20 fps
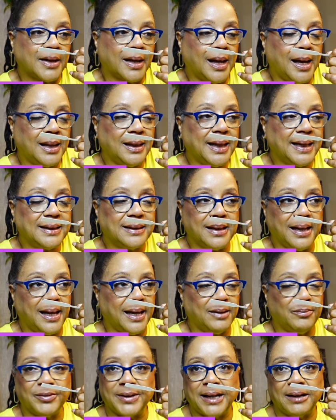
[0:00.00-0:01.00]
I like the
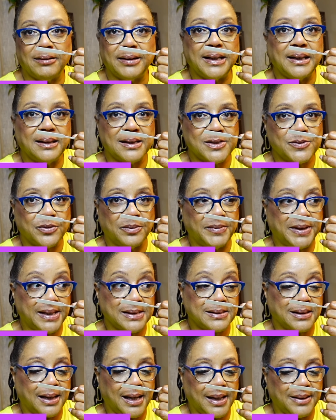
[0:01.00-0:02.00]
head, but I don't need this one
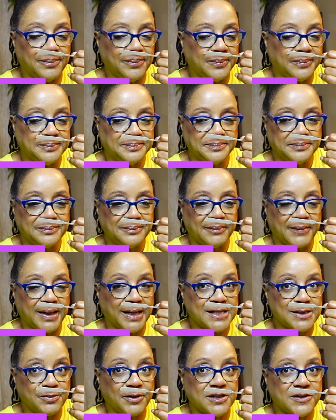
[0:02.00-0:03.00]
because again,
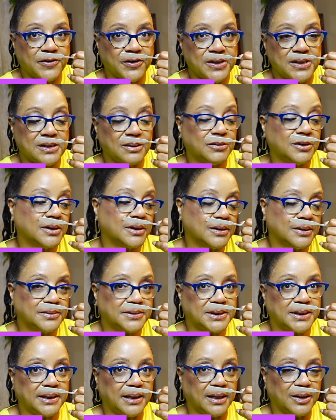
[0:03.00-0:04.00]
it smells very similar
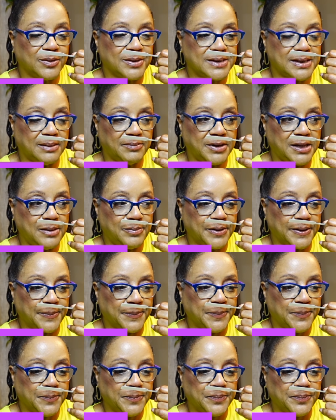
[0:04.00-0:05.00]
to the other ones that I'm keeping.
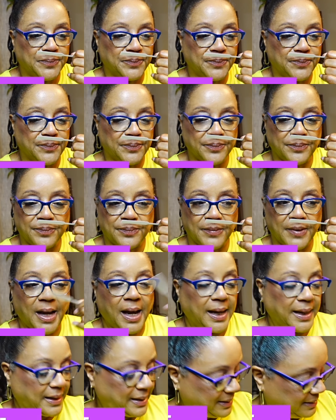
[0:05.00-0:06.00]

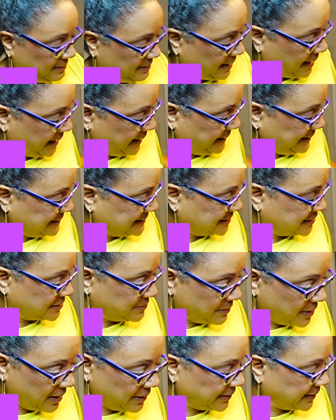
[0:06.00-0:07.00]
I can
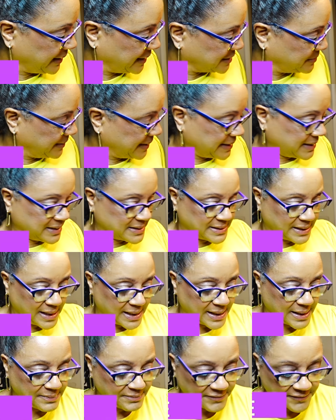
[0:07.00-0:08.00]
smell the osmanthus
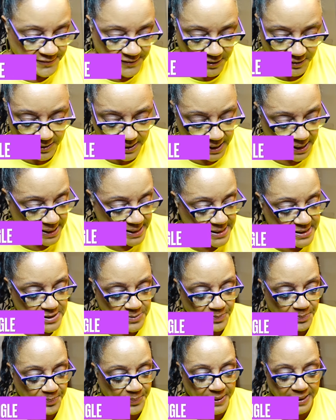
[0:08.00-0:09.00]
in it, very nice,
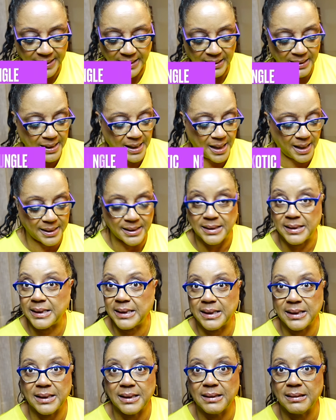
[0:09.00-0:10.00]
but not
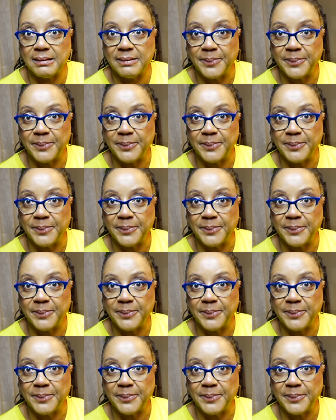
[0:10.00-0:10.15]
needed.